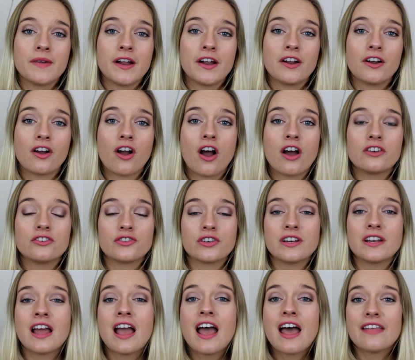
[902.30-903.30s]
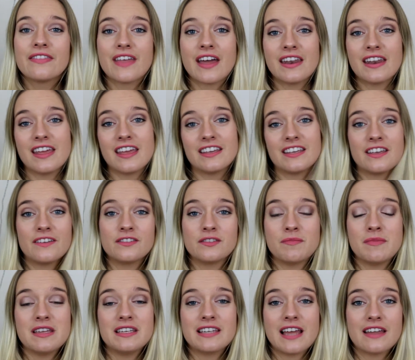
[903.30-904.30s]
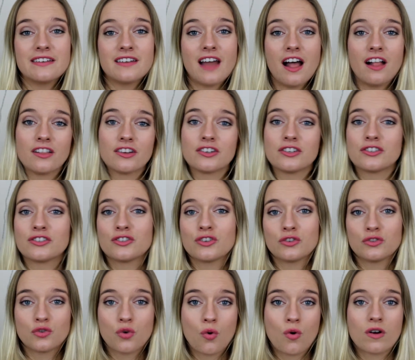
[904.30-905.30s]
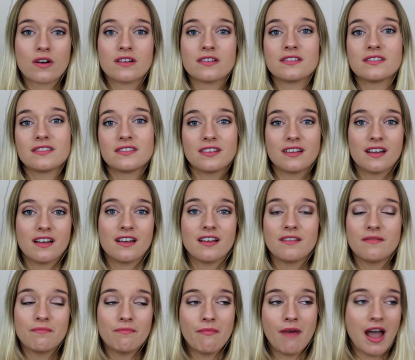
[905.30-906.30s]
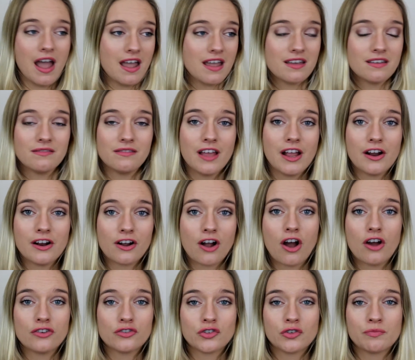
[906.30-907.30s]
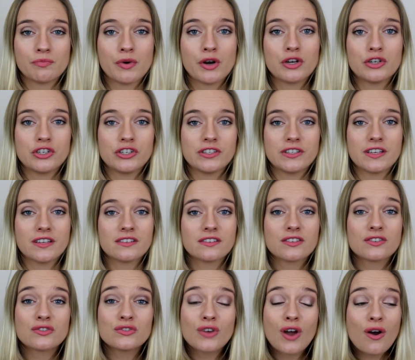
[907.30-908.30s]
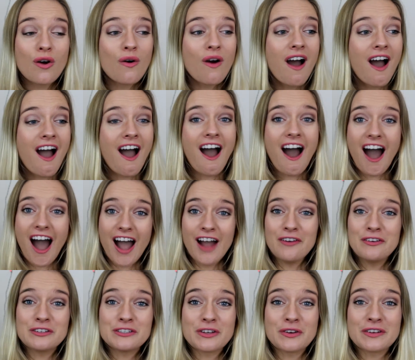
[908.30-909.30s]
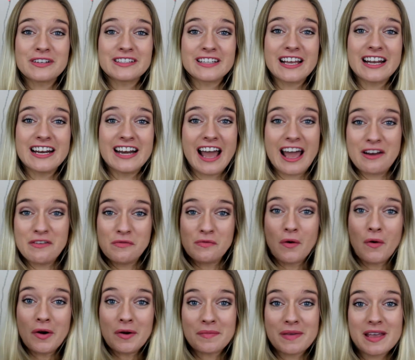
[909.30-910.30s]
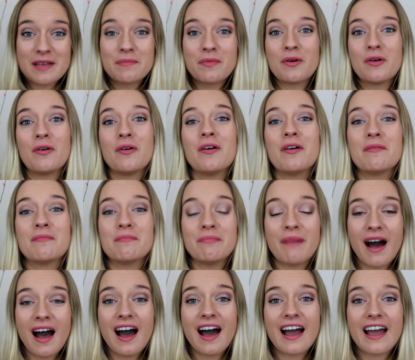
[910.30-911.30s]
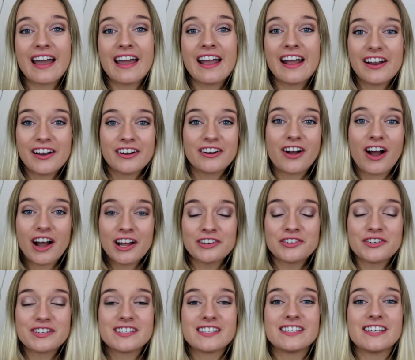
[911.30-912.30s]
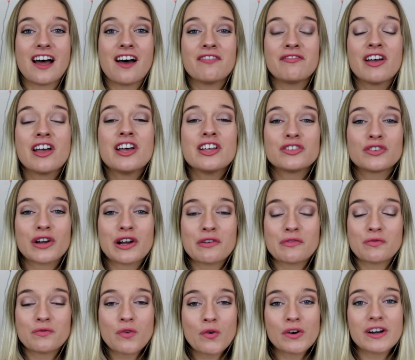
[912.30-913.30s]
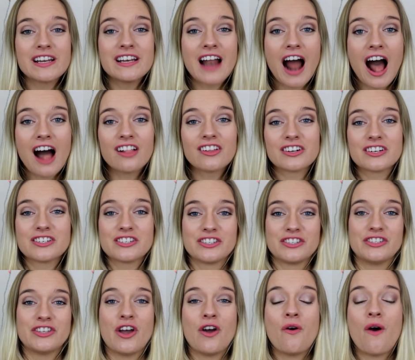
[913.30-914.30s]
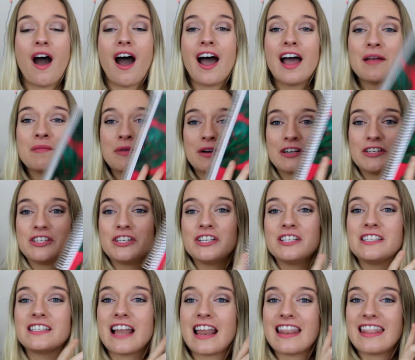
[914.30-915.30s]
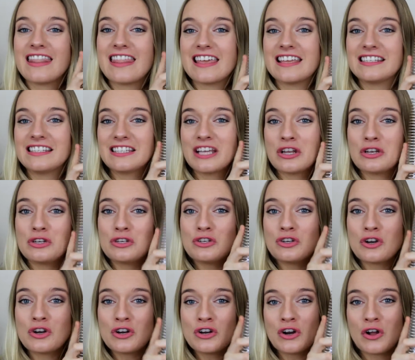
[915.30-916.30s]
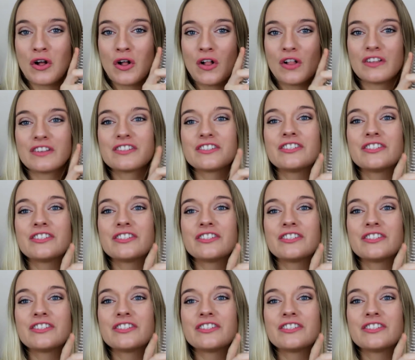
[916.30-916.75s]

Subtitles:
Erin Condren, then it gives me $10 towards my Erin Condren purchases. So I was so excited. I had 4 people buy Erin Condren stuff, so I got $40. So I purchased this journal.